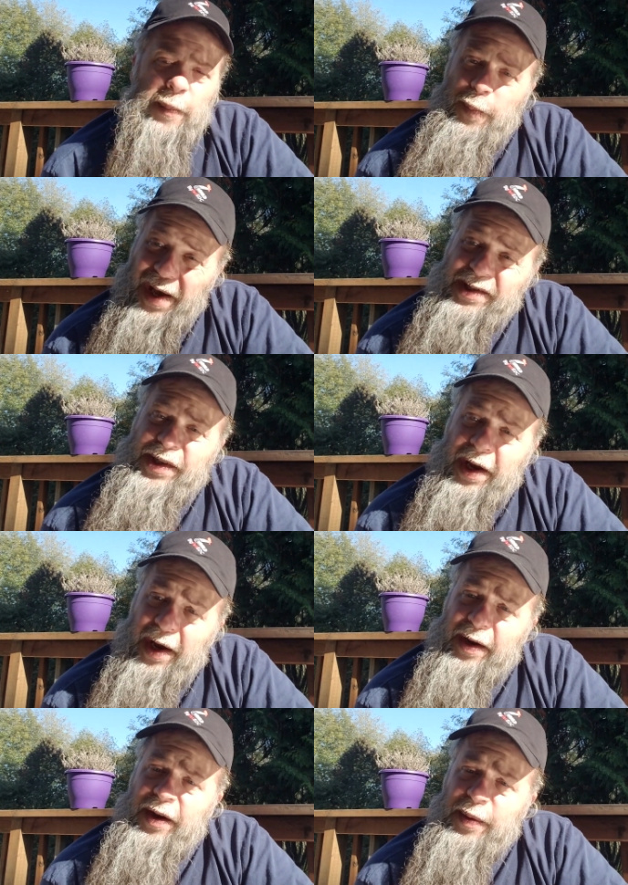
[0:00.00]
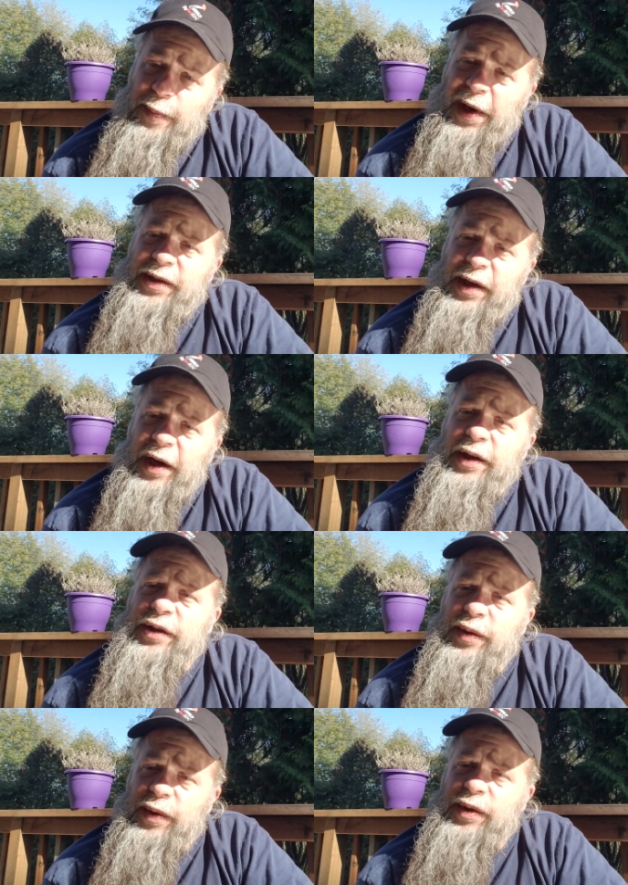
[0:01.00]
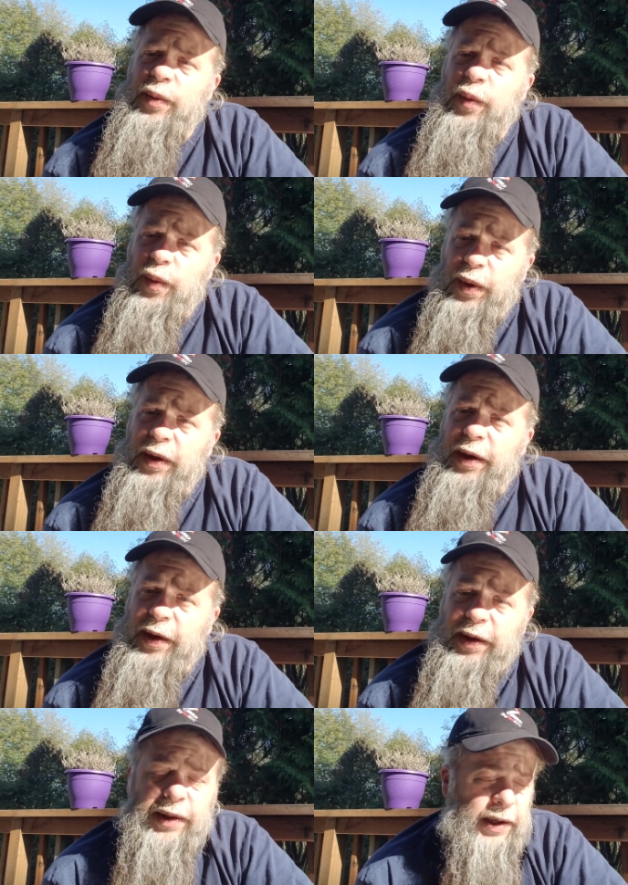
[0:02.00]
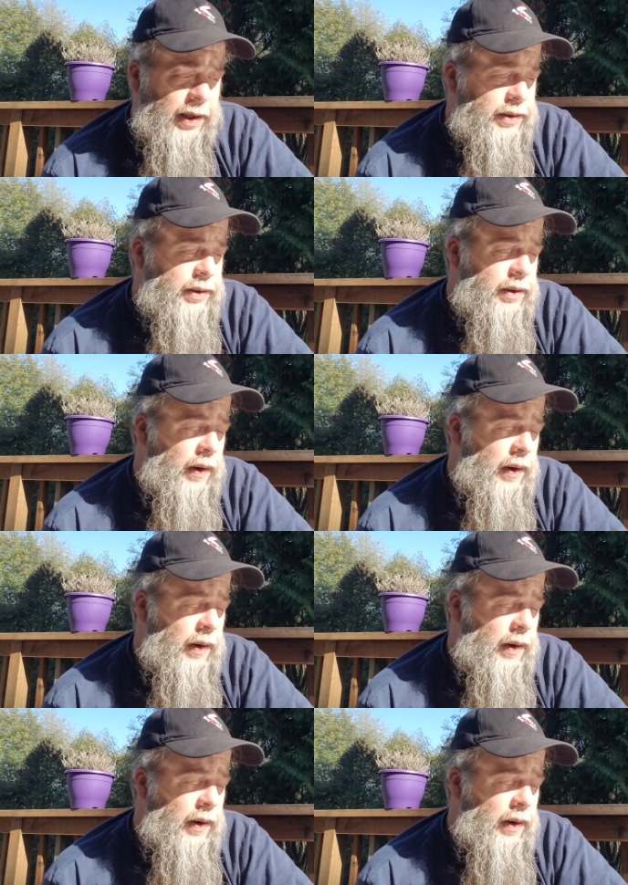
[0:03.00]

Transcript: Best Tech is doing some really good things.